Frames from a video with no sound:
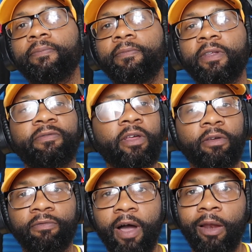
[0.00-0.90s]

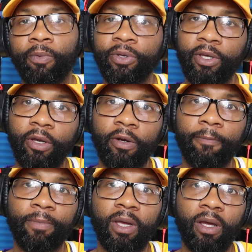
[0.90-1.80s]
the following year,
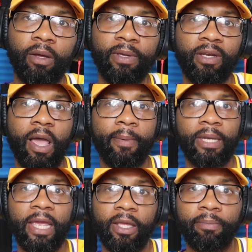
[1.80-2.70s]
he
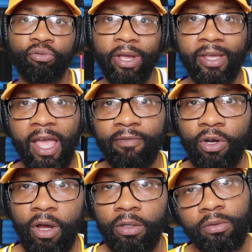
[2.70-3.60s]
nominated Brett
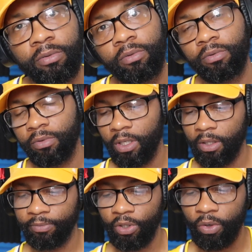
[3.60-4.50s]
Kavanaugh.
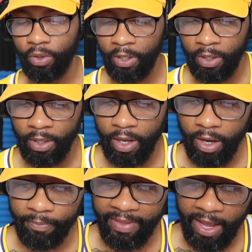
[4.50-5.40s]
So
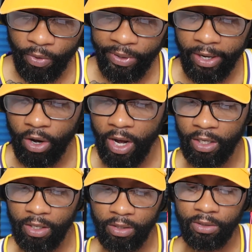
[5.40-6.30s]
now we are at
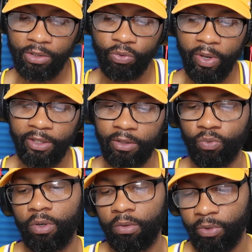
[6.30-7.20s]
another situation
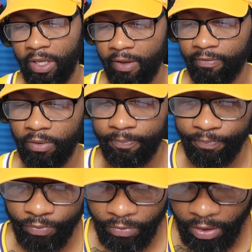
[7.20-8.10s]
where we have
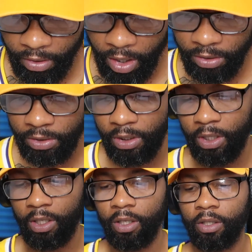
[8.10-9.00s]
lost
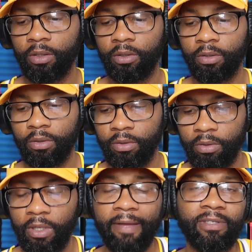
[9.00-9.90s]

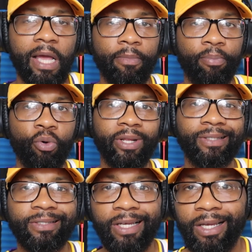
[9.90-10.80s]
lifetime
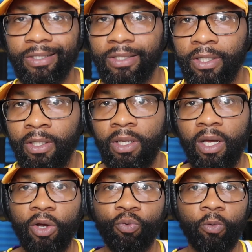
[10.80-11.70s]
appointed judge,
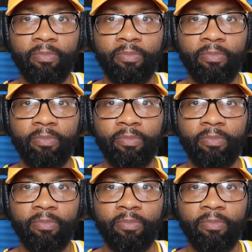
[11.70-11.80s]
Ruth